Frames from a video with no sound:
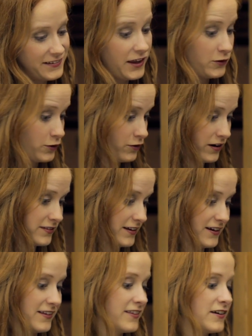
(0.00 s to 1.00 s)
It's great
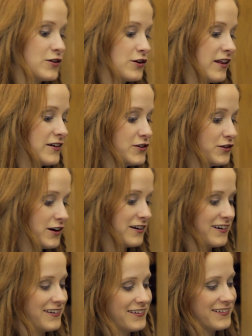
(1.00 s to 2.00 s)
that he thinks you're
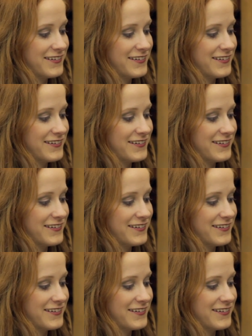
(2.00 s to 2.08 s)
legendary.